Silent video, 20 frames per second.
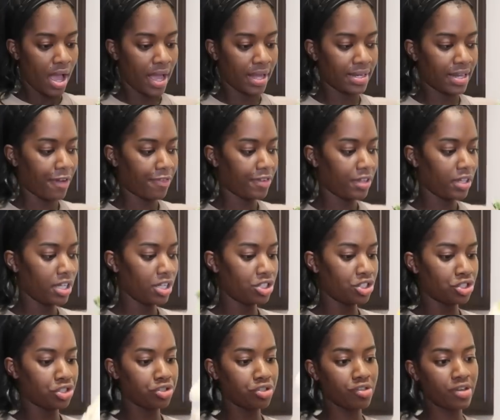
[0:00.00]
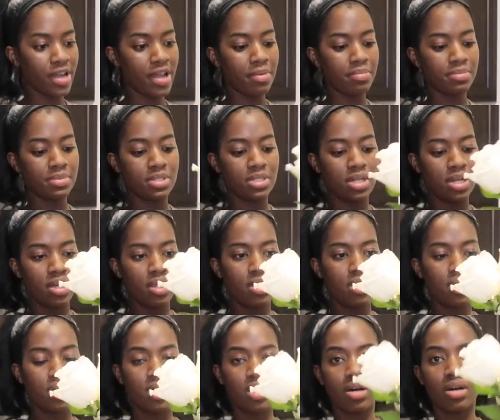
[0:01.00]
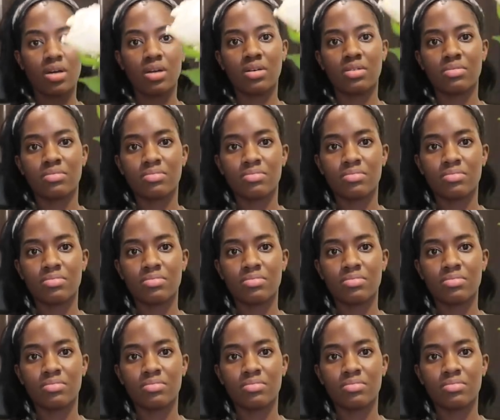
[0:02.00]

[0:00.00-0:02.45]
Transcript: I definitely trimmed the